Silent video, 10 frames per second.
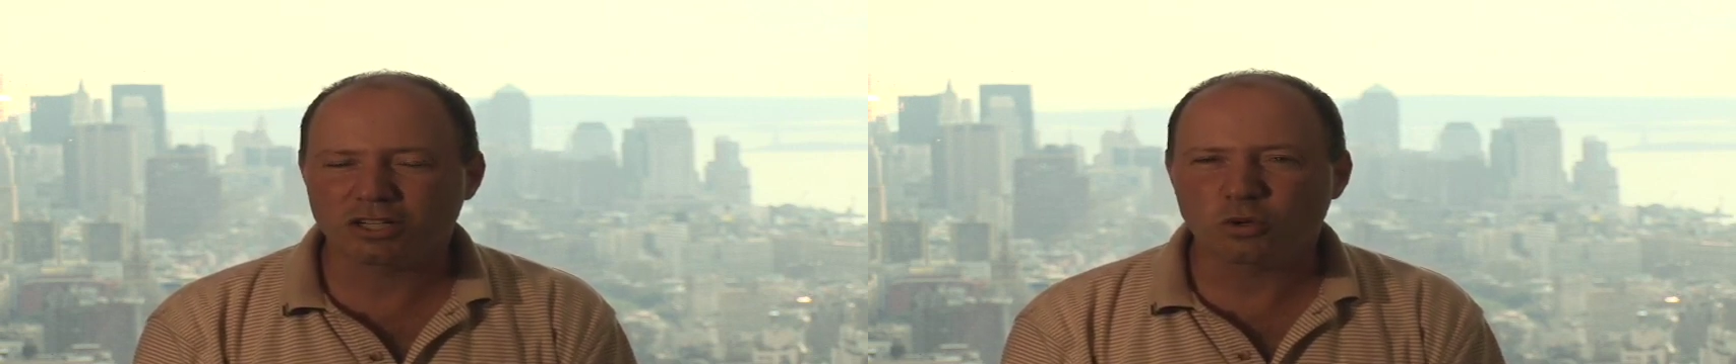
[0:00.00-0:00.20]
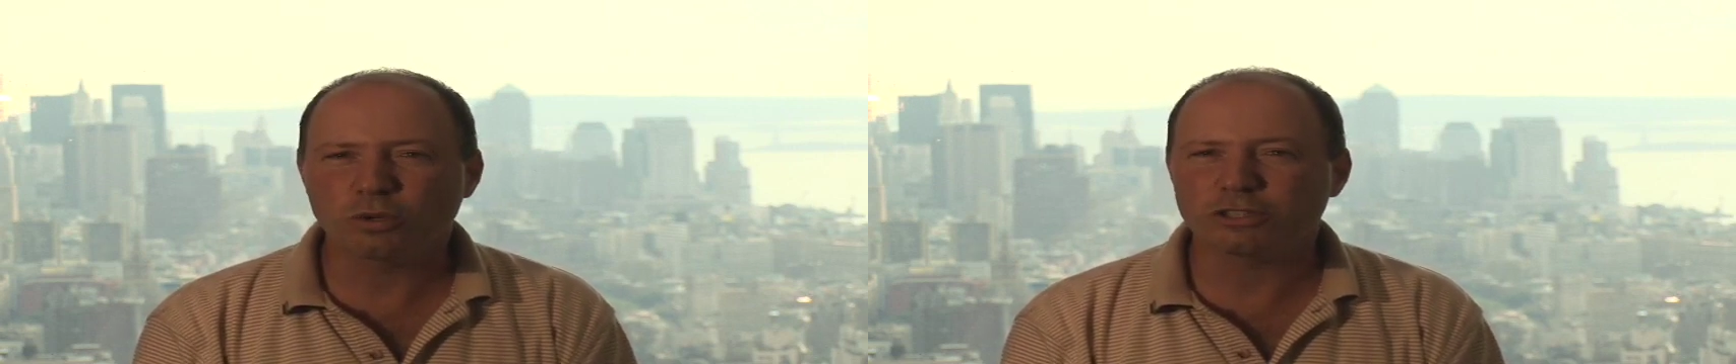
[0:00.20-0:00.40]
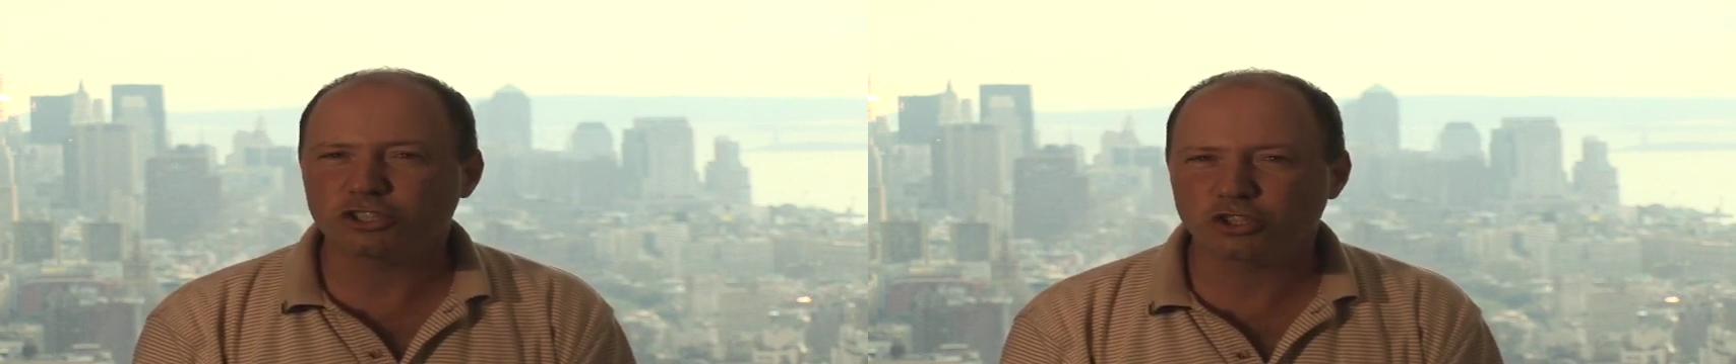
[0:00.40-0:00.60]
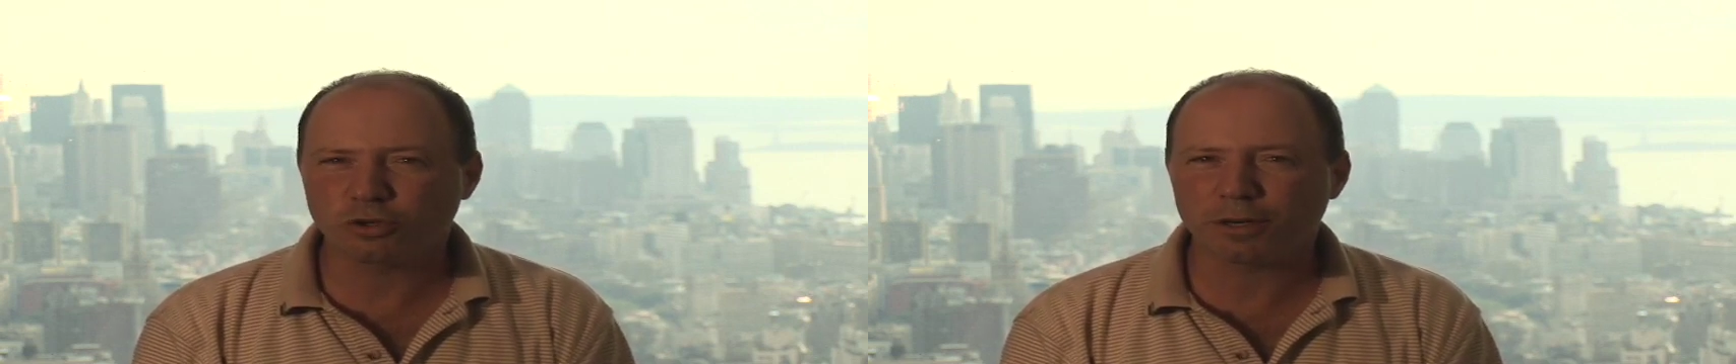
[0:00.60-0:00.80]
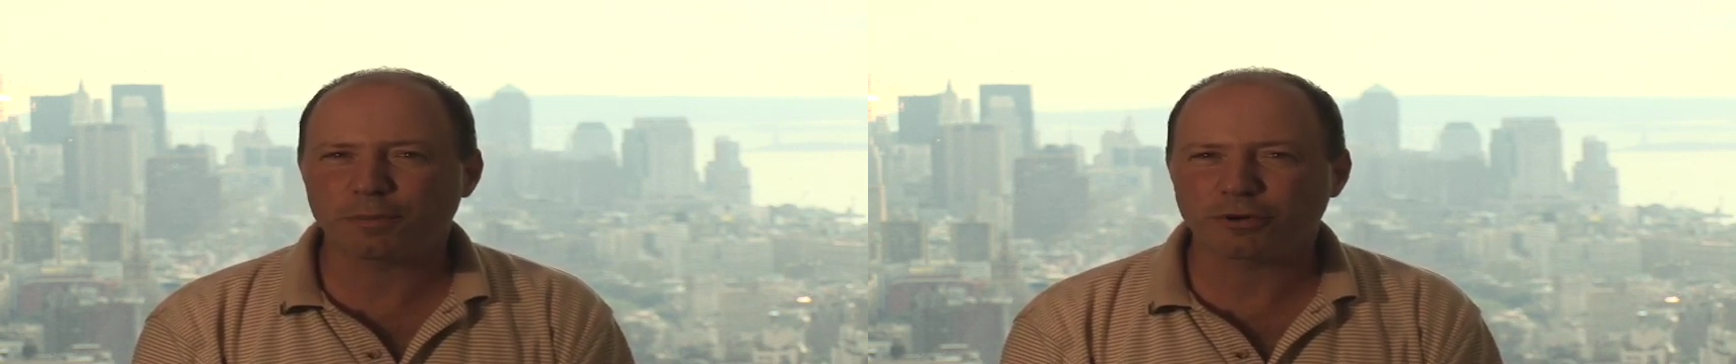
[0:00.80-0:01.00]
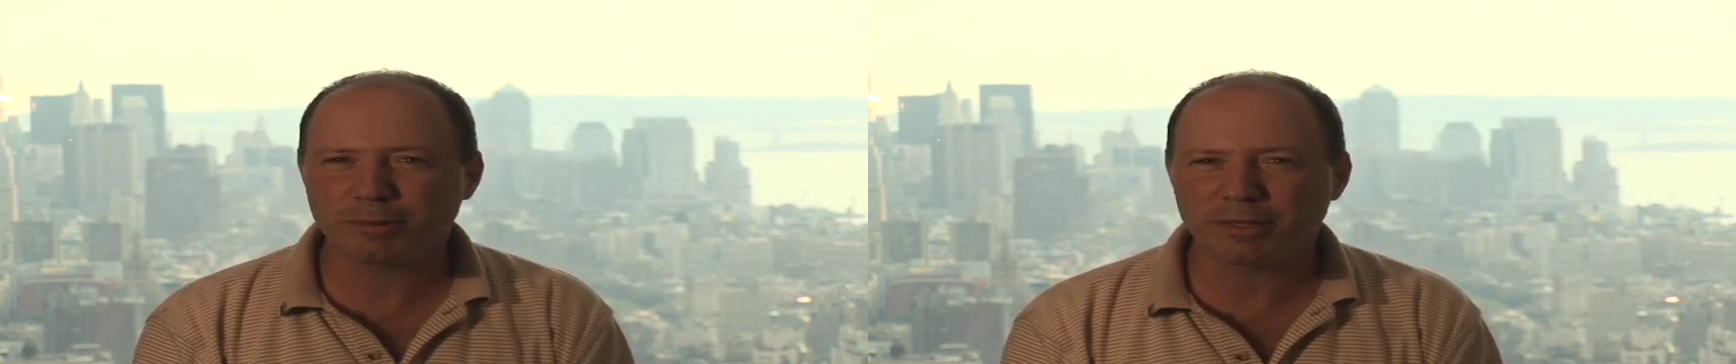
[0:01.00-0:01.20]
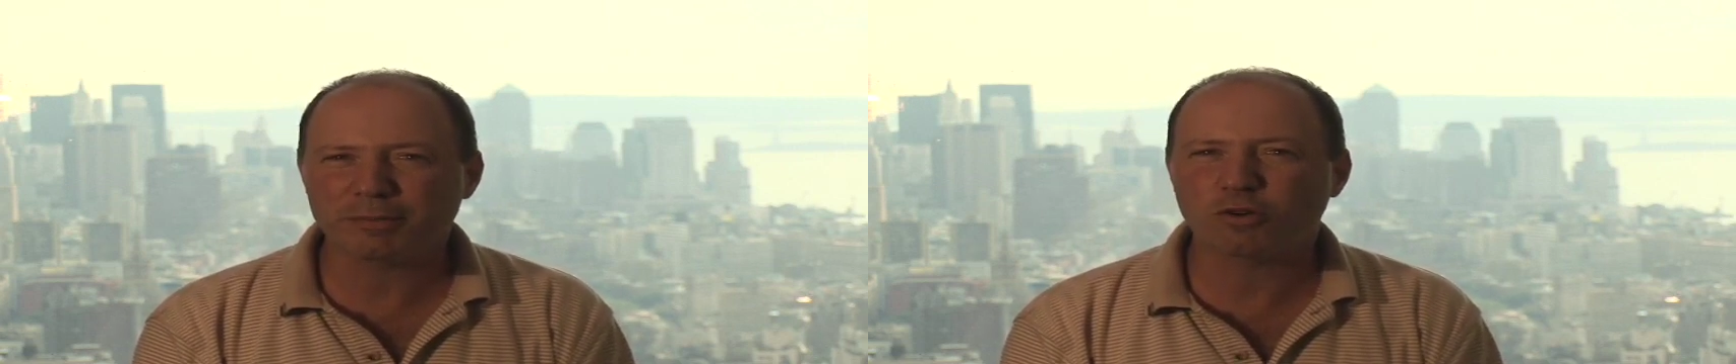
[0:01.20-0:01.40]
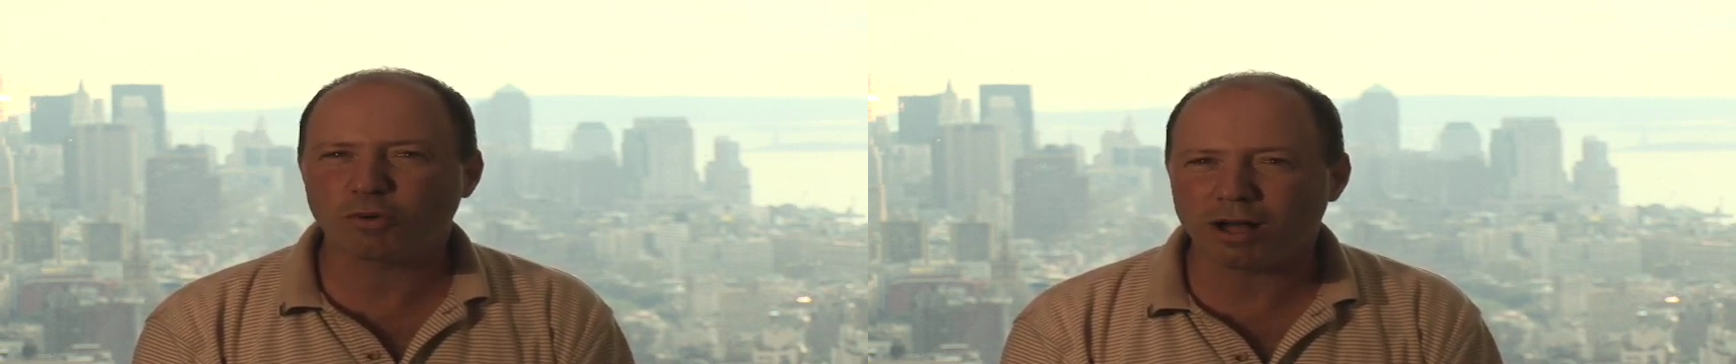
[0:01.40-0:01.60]
will ensure premium
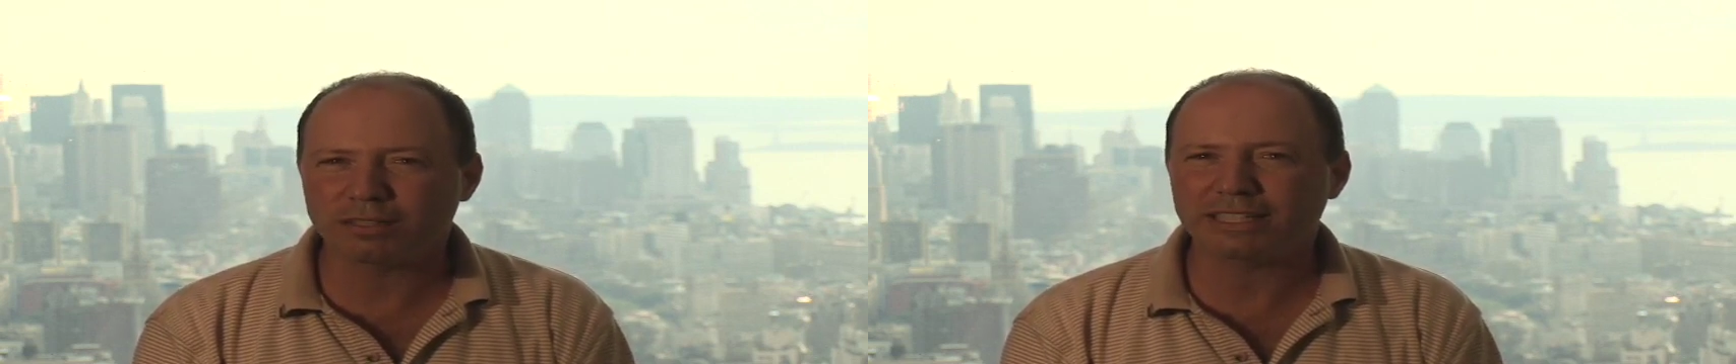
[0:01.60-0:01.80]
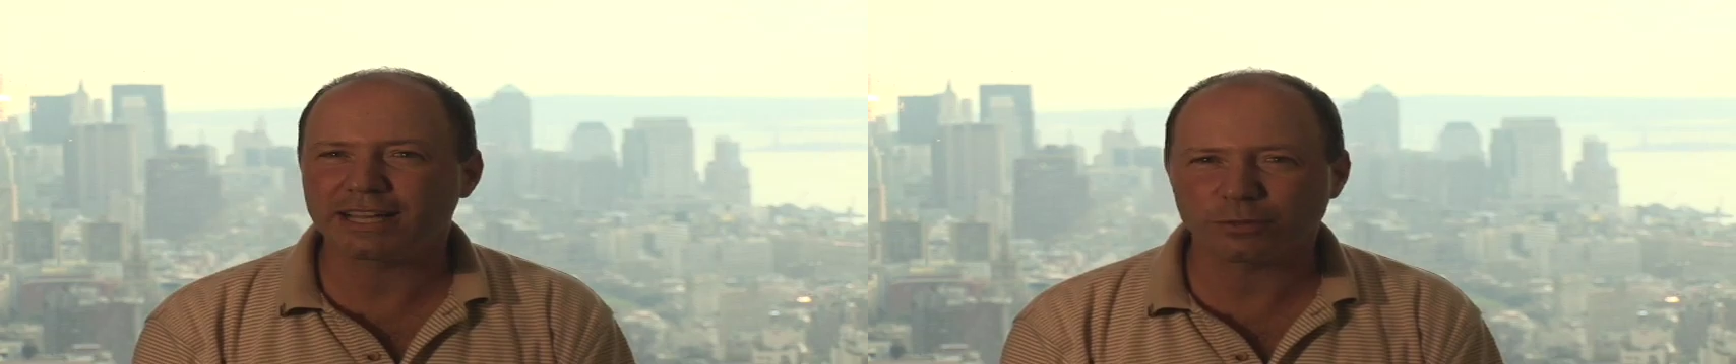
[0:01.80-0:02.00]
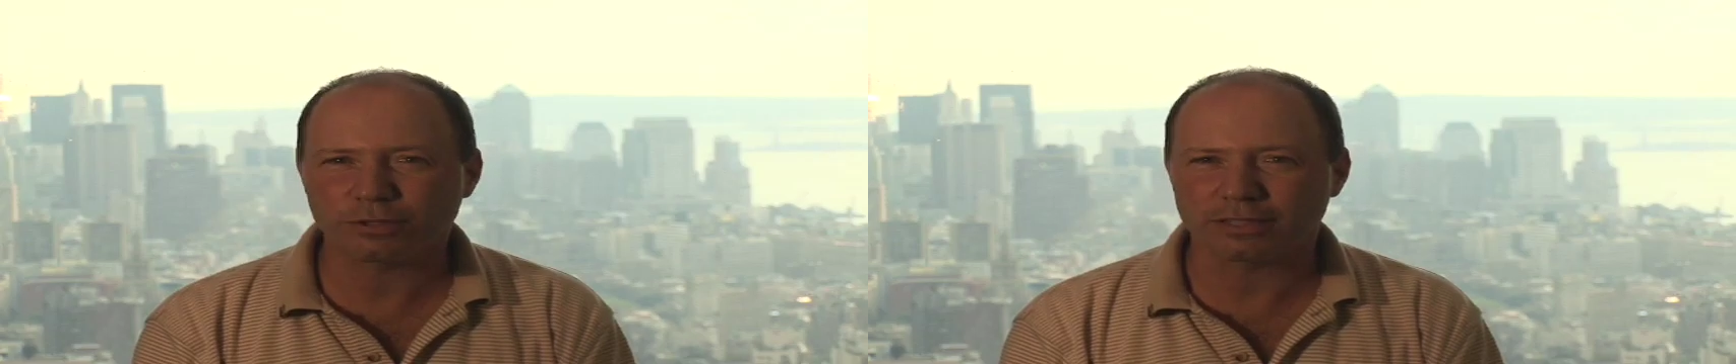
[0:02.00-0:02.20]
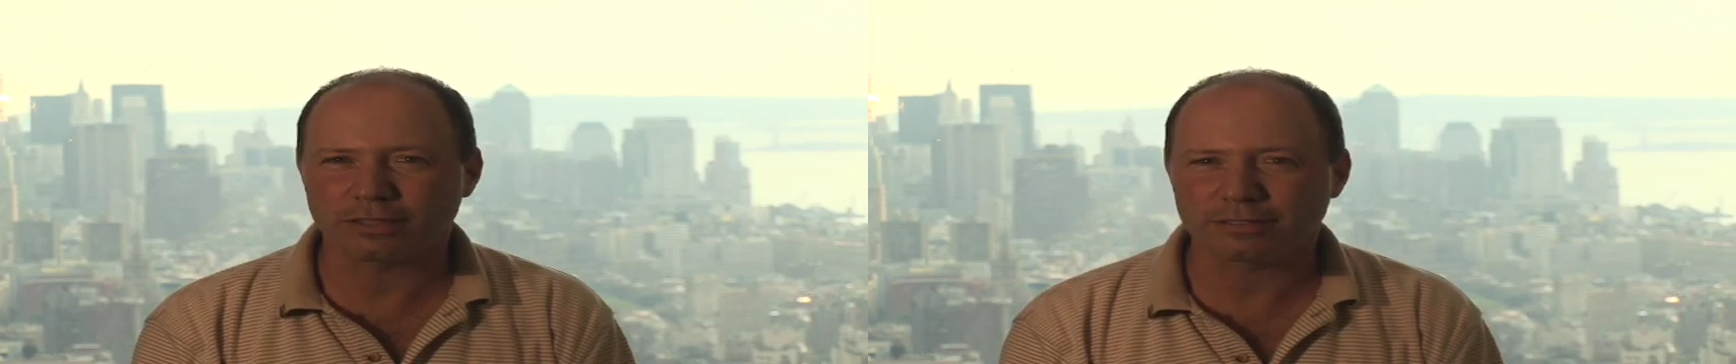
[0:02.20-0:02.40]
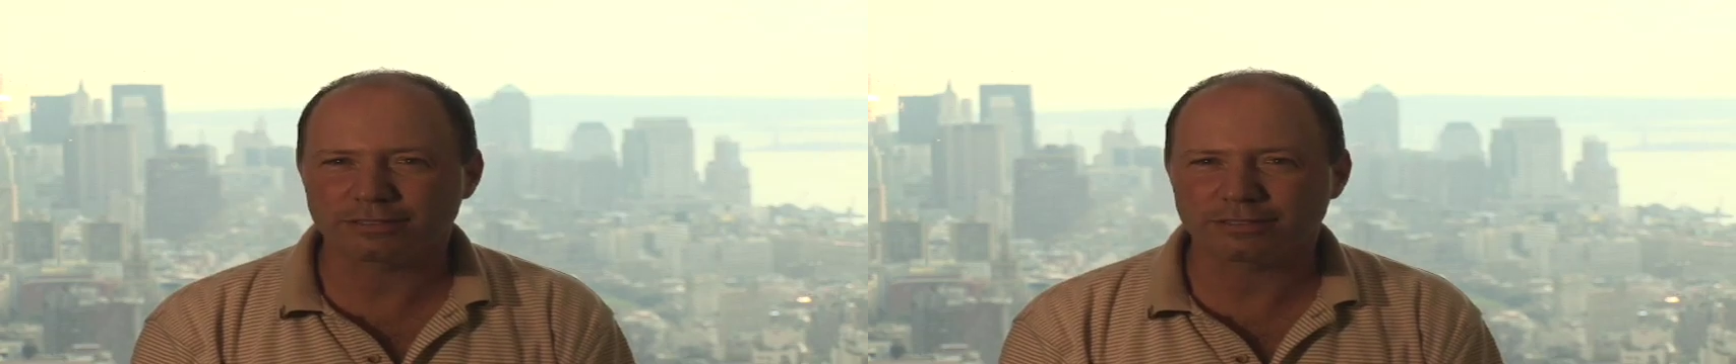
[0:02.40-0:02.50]
quality networking.